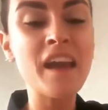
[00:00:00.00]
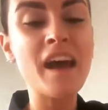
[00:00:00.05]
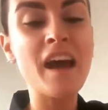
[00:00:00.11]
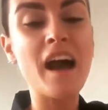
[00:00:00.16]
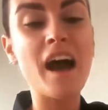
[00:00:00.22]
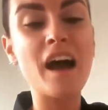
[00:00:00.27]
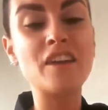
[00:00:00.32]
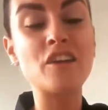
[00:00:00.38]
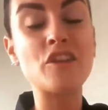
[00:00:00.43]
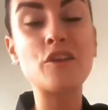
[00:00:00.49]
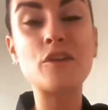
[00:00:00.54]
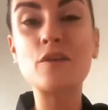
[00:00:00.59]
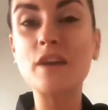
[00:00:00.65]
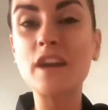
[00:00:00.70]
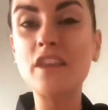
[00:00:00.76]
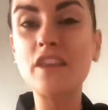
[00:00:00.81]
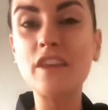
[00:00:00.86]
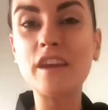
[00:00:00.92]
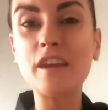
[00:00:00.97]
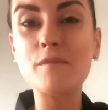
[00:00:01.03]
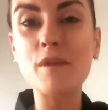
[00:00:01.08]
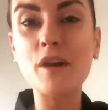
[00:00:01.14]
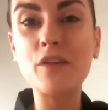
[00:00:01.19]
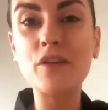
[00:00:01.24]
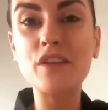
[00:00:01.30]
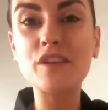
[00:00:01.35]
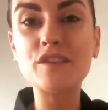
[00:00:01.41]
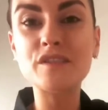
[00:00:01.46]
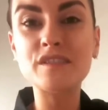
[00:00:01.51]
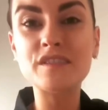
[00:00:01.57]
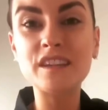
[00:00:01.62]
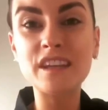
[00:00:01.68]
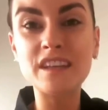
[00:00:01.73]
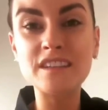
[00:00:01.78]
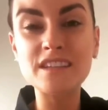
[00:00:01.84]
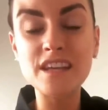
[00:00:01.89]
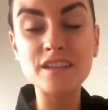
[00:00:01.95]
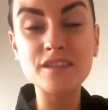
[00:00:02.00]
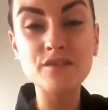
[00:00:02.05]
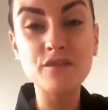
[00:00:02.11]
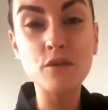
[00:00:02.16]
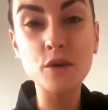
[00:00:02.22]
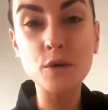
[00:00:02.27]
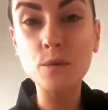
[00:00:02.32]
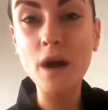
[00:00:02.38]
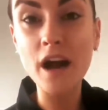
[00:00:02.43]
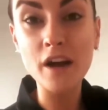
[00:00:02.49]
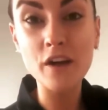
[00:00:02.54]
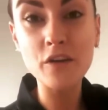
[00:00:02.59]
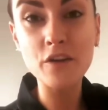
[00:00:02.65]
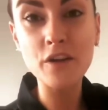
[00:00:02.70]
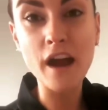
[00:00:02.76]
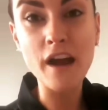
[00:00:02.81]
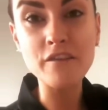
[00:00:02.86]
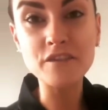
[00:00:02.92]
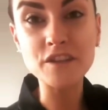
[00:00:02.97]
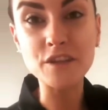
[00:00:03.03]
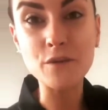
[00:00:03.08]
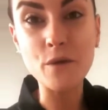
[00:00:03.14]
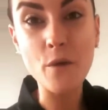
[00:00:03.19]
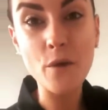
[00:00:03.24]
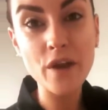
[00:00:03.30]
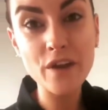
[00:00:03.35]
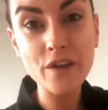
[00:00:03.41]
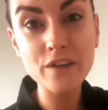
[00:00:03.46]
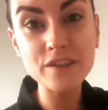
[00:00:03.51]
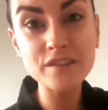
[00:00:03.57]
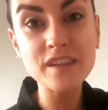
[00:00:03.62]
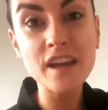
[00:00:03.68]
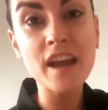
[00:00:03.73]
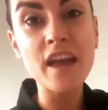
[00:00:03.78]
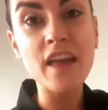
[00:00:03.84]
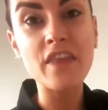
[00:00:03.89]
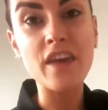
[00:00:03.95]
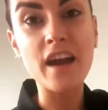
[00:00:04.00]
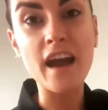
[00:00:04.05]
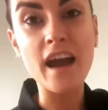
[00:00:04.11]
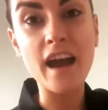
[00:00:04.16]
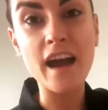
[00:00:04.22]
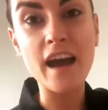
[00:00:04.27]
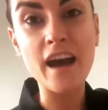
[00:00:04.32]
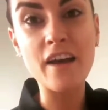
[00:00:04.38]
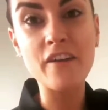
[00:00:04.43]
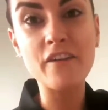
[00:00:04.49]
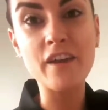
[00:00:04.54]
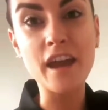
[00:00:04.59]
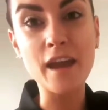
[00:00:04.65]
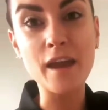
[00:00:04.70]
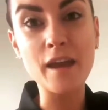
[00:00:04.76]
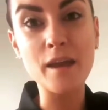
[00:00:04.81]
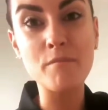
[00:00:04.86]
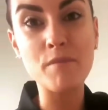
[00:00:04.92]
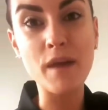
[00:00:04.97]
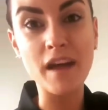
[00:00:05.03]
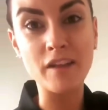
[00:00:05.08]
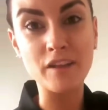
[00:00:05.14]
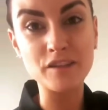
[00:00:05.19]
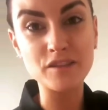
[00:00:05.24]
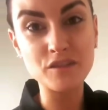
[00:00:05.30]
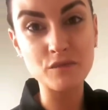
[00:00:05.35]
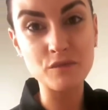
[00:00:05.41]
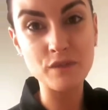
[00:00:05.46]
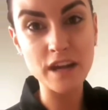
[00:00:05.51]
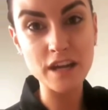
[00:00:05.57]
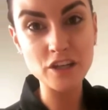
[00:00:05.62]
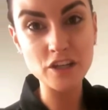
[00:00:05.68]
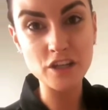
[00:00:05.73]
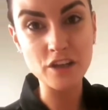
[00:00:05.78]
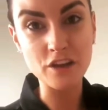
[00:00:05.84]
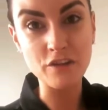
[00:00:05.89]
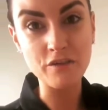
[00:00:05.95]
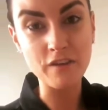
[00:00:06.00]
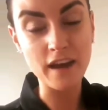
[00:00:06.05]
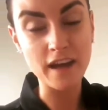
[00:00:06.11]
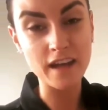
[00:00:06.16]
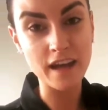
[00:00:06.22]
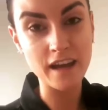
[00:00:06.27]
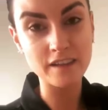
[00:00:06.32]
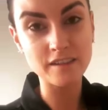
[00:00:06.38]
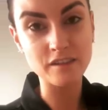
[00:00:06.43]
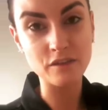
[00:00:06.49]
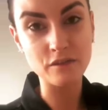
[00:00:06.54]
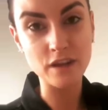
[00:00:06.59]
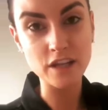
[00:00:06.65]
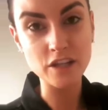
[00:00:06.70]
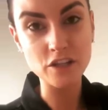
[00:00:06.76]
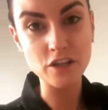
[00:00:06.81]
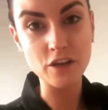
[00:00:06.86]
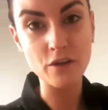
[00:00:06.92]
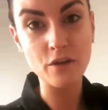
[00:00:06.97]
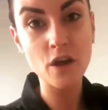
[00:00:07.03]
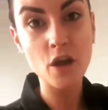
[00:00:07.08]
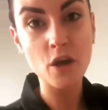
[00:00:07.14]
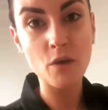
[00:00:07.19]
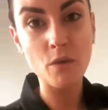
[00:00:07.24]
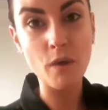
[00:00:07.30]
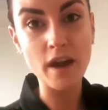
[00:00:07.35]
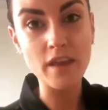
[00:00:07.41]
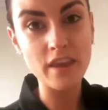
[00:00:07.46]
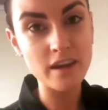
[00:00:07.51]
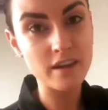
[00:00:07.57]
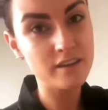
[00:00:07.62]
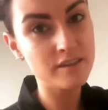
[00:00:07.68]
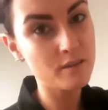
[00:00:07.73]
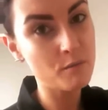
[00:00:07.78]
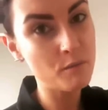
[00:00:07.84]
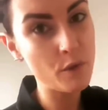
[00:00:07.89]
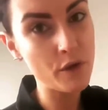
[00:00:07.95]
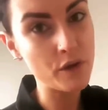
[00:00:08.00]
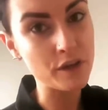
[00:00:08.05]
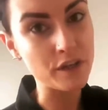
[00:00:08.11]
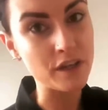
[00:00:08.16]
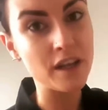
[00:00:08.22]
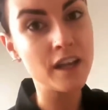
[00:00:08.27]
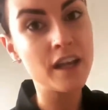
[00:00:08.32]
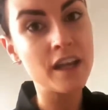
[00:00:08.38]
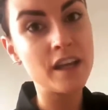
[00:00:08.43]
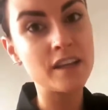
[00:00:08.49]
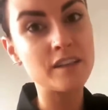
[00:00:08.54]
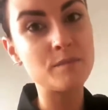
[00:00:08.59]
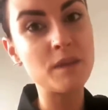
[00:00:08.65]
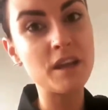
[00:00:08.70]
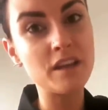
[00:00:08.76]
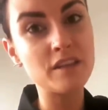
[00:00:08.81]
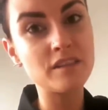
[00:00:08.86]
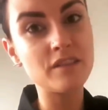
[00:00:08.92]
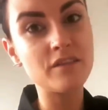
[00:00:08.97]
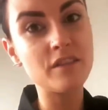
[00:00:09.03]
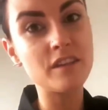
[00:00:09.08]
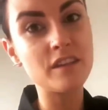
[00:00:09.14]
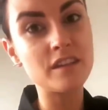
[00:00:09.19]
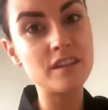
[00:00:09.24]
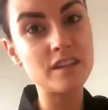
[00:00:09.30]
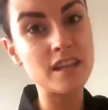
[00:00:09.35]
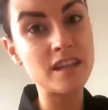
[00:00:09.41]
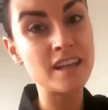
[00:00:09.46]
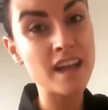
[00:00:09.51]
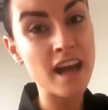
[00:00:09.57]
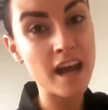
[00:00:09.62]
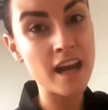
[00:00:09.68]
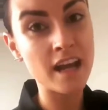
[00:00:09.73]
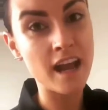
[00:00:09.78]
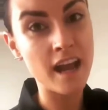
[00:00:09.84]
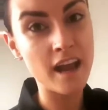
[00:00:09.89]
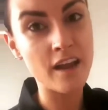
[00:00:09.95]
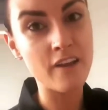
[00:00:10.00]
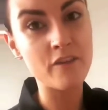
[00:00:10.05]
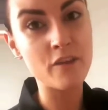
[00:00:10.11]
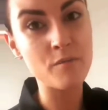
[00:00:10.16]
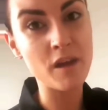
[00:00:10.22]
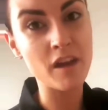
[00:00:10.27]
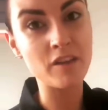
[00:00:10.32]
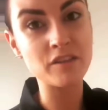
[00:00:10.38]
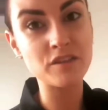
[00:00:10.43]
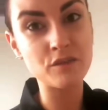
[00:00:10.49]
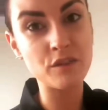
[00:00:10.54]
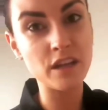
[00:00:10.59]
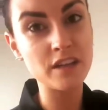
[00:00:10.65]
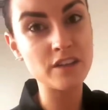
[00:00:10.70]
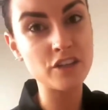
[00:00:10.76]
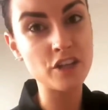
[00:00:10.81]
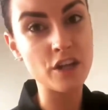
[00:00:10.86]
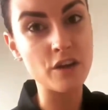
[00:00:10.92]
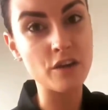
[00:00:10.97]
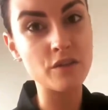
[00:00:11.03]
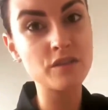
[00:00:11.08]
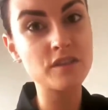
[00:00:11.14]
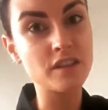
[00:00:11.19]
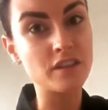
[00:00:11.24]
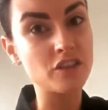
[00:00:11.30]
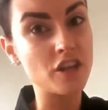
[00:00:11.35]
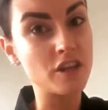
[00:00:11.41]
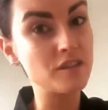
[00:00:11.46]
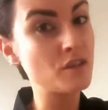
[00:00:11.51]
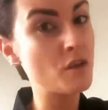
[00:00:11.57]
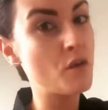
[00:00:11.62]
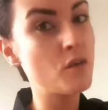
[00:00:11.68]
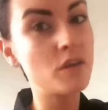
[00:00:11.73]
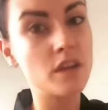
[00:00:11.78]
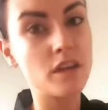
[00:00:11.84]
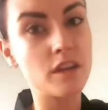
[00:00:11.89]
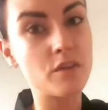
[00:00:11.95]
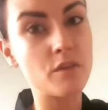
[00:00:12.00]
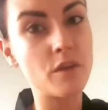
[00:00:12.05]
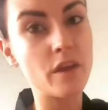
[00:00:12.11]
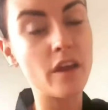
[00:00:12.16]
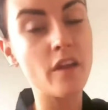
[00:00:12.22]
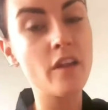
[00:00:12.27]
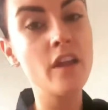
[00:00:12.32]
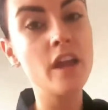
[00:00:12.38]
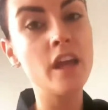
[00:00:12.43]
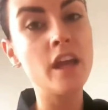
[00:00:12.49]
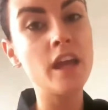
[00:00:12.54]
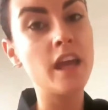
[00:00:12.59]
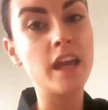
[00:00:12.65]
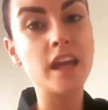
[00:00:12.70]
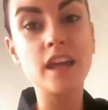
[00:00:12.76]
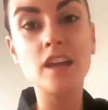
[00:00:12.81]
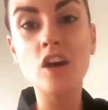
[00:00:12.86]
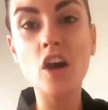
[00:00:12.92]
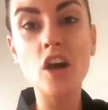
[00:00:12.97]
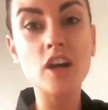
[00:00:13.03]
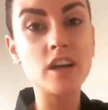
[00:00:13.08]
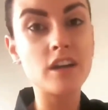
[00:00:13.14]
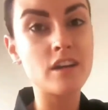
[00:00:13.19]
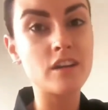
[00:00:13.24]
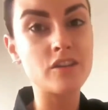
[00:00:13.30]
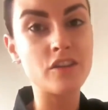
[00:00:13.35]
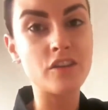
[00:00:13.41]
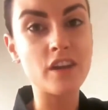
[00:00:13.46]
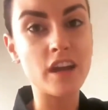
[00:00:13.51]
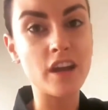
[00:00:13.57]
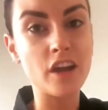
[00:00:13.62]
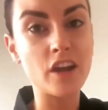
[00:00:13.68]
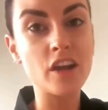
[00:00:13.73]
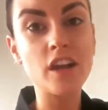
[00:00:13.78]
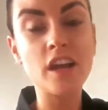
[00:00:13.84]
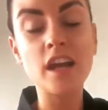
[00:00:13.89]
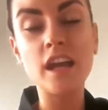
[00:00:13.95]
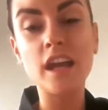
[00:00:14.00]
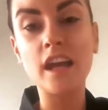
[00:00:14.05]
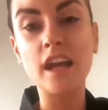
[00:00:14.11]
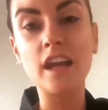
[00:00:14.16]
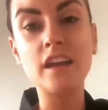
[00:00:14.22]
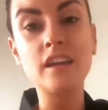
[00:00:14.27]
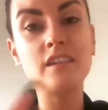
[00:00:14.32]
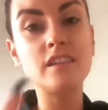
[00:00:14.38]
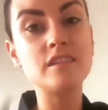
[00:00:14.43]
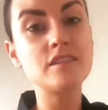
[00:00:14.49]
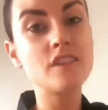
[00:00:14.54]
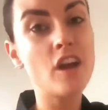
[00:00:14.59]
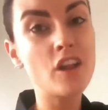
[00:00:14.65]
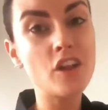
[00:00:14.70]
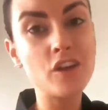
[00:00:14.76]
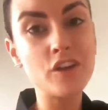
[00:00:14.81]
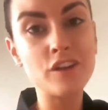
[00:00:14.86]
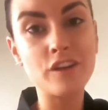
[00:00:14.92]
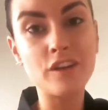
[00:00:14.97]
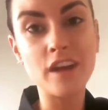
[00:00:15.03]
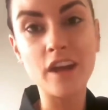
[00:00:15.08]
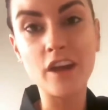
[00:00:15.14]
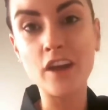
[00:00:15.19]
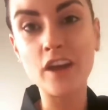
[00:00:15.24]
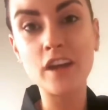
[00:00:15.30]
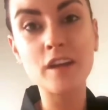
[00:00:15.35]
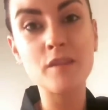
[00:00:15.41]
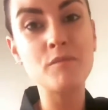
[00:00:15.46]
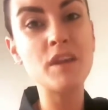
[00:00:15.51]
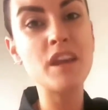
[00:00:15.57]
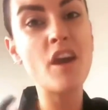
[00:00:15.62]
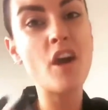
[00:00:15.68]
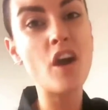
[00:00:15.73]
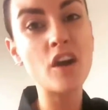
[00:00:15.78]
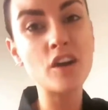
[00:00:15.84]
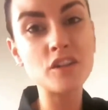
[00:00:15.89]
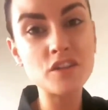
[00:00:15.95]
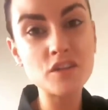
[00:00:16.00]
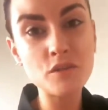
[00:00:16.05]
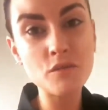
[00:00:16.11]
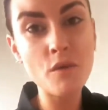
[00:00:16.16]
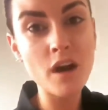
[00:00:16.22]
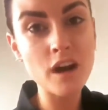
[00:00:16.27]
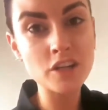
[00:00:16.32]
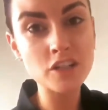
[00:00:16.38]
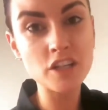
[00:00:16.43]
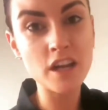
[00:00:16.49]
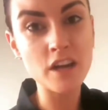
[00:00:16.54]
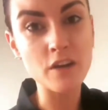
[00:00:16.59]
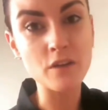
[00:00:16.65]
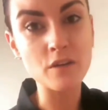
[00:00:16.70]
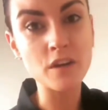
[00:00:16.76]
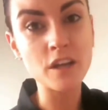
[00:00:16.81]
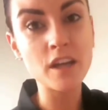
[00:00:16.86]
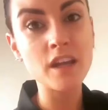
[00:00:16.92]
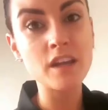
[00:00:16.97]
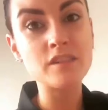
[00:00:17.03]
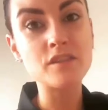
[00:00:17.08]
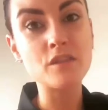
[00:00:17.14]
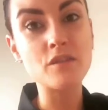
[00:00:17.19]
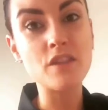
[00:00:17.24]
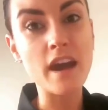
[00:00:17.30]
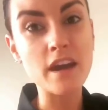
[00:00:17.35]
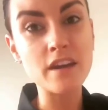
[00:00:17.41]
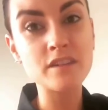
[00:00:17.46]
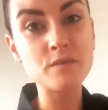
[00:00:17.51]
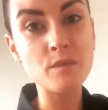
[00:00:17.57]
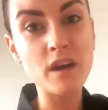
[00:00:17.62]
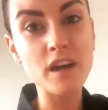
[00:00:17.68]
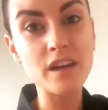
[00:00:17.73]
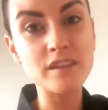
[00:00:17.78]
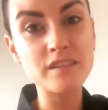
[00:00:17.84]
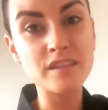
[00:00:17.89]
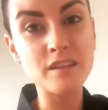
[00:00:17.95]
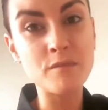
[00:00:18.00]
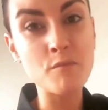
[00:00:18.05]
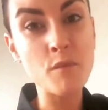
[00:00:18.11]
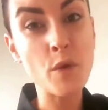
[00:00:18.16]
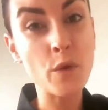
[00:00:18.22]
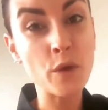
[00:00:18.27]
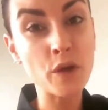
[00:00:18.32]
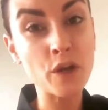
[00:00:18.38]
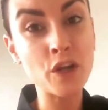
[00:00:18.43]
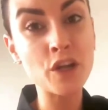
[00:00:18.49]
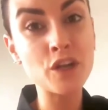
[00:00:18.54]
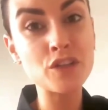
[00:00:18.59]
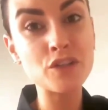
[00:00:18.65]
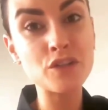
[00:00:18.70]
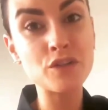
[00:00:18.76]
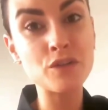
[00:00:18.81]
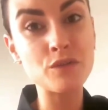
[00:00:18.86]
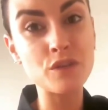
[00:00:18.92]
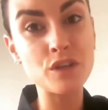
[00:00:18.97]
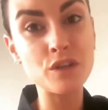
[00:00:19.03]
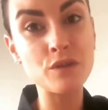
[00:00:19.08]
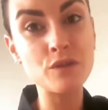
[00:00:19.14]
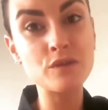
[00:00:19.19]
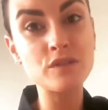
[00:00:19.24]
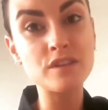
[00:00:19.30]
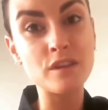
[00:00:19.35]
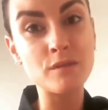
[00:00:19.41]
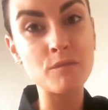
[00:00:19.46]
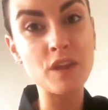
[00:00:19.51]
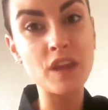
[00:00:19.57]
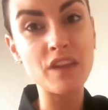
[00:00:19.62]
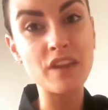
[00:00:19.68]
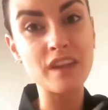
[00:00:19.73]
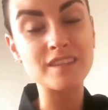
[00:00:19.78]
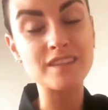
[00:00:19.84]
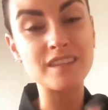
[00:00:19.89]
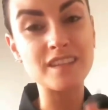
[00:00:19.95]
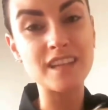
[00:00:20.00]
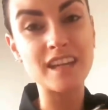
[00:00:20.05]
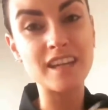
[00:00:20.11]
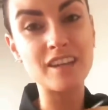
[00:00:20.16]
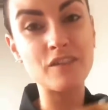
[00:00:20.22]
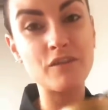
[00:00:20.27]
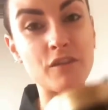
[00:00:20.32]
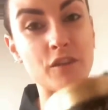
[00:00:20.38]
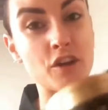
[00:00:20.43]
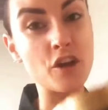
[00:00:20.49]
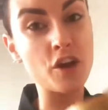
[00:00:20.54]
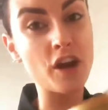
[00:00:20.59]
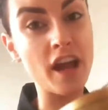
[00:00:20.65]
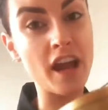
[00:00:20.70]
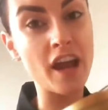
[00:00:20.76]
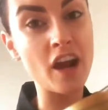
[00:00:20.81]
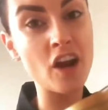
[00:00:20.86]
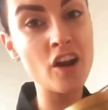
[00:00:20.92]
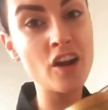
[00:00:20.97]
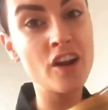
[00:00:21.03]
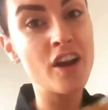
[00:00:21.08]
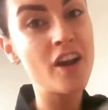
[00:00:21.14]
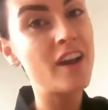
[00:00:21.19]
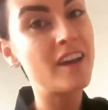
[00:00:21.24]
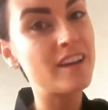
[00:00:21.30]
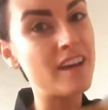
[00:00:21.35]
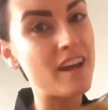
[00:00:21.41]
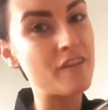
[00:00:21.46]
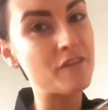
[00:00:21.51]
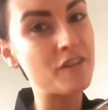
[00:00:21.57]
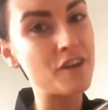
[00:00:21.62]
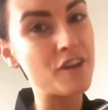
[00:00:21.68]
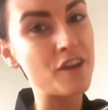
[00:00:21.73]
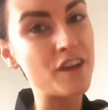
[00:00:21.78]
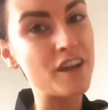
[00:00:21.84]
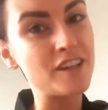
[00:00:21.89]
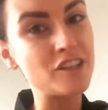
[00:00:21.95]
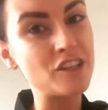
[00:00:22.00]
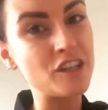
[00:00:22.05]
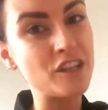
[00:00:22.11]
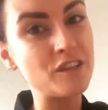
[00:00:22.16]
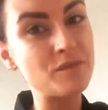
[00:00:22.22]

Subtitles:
Another great thing about this is it contains 4 wild-crafted oils that have a balanced ratio, fatty acid ratio. Why that is important is because if it did not have a balanced ratio, such as coconut oil, it can harden on your hair. It can discolor your hair. It can be hard to wash out. So that is why is it important to use something that's intended for your hair, not for your kitchen.